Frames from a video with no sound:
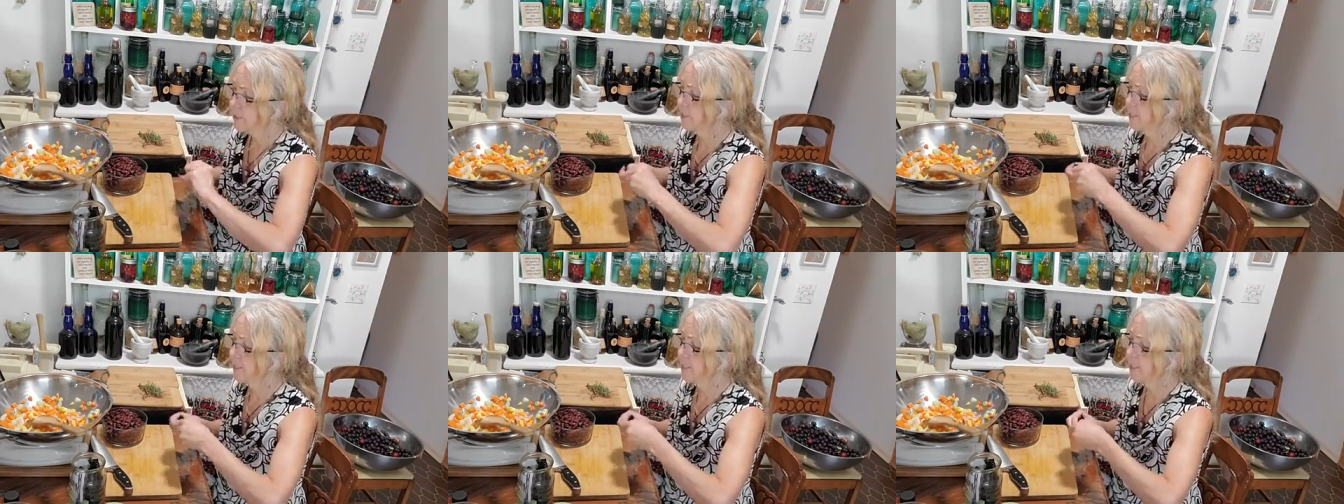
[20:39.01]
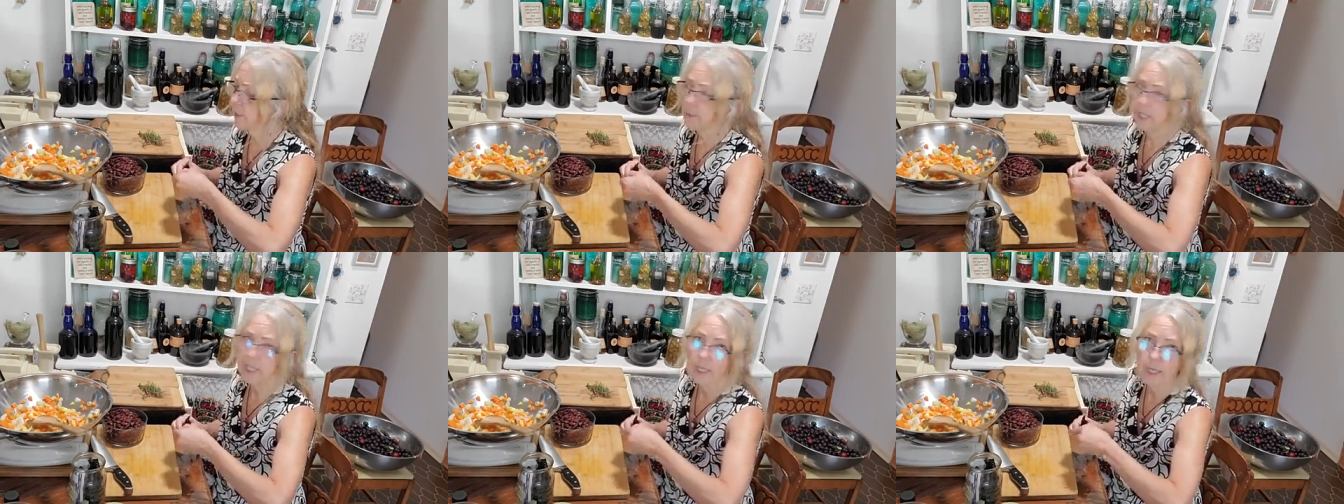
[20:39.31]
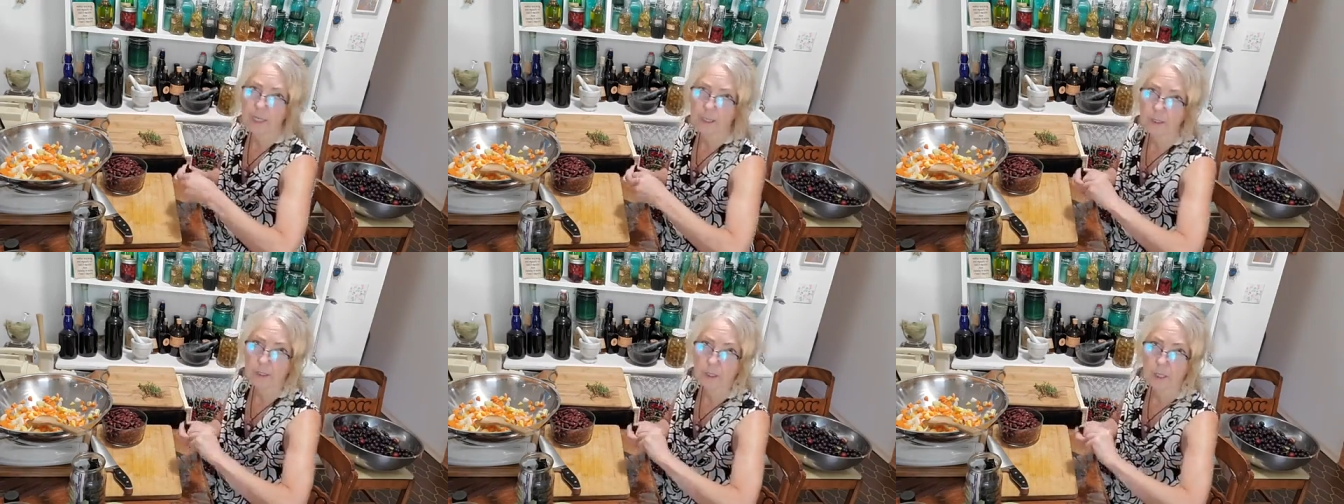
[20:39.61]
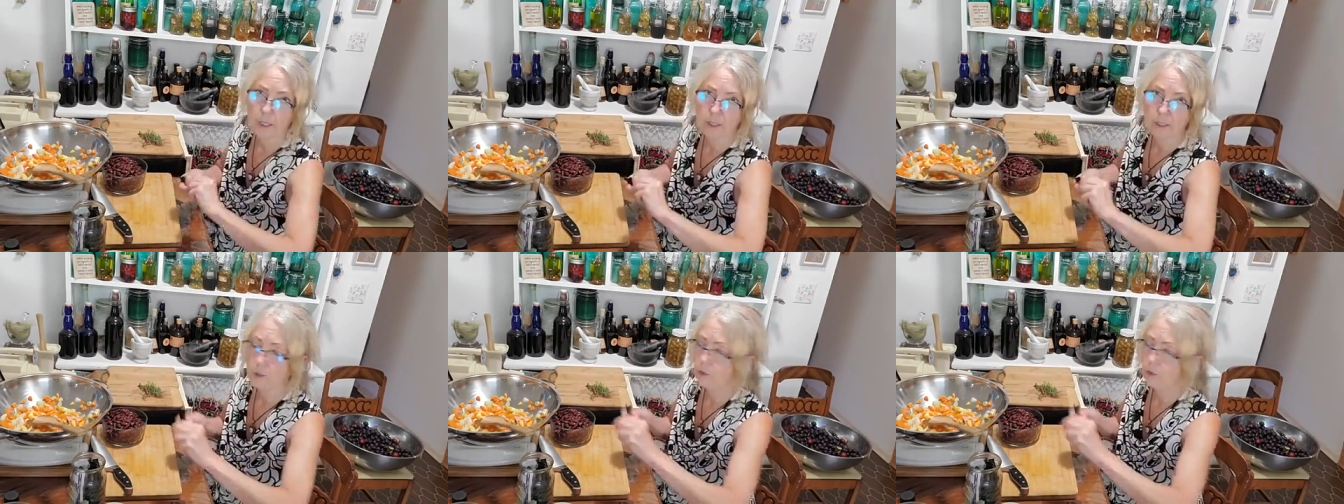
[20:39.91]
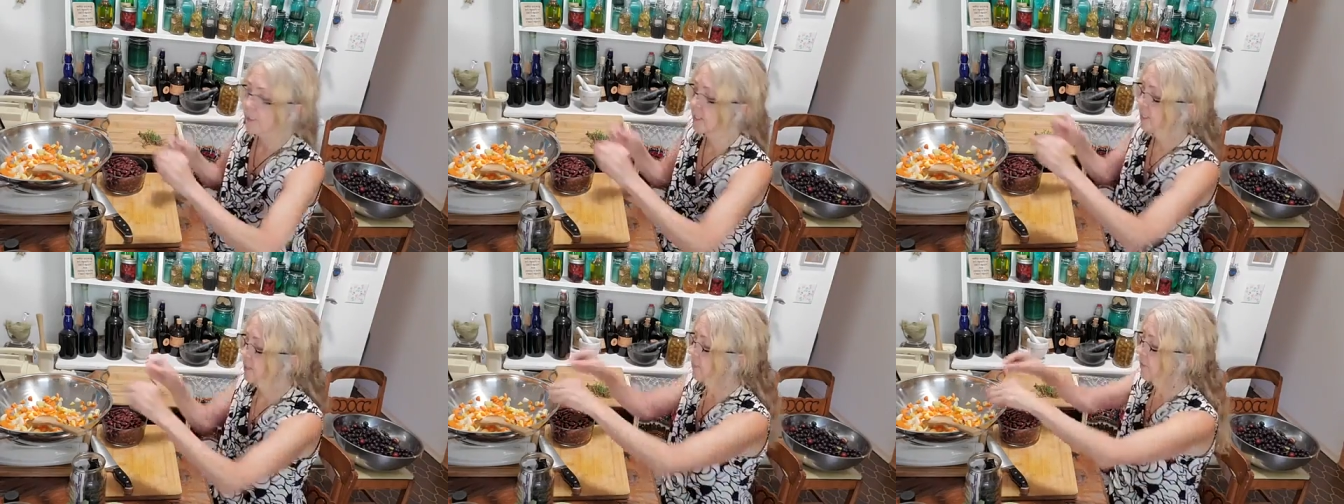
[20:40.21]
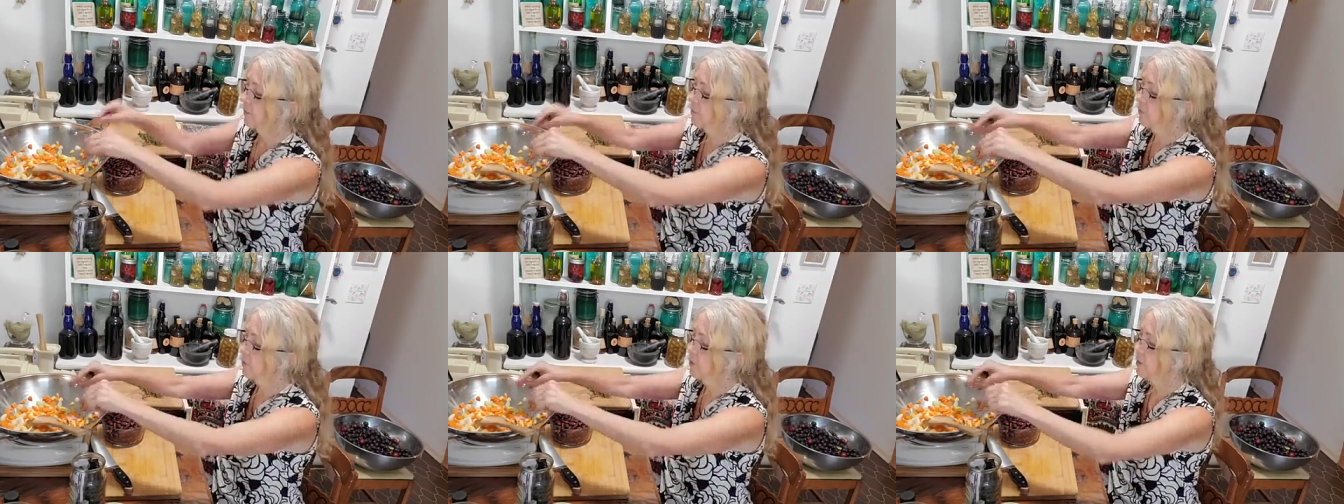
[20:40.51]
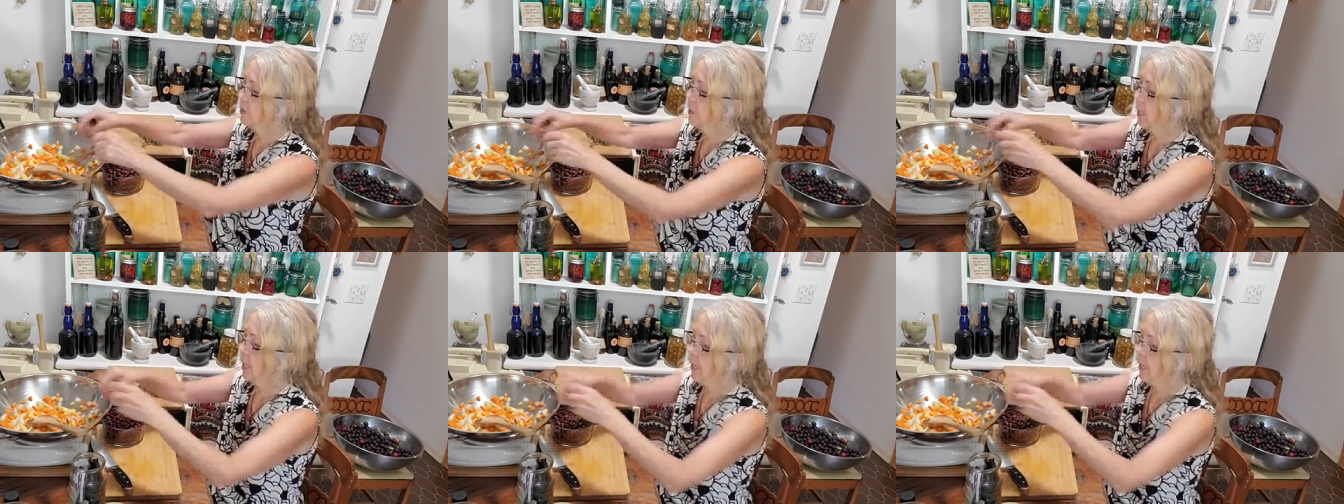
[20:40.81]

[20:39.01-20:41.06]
the seaweed has lots of trace minerals,